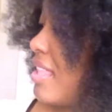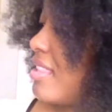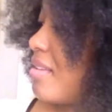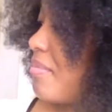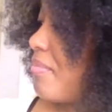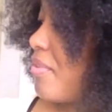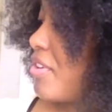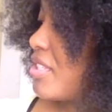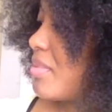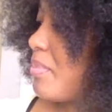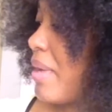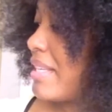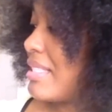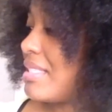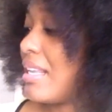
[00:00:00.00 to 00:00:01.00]
the first
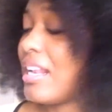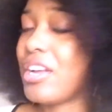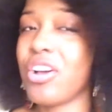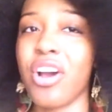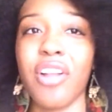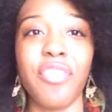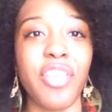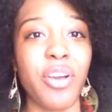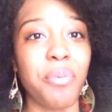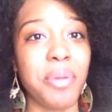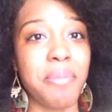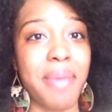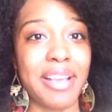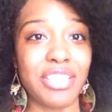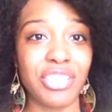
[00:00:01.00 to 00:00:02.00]
prizes that I got, and they will be
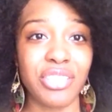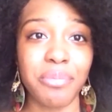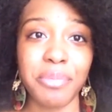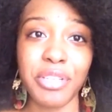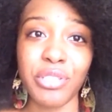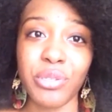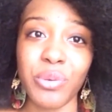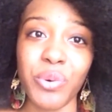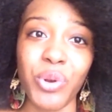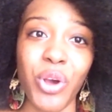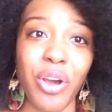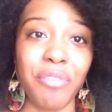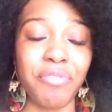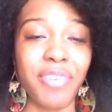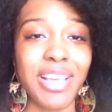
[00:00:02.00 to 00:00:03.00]
messaging me soon
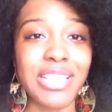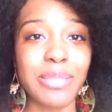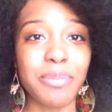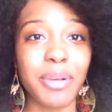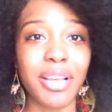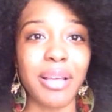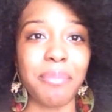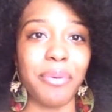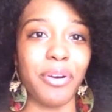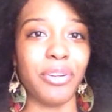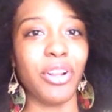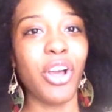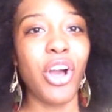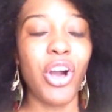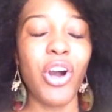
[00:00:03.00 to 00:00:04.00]
on Facebook about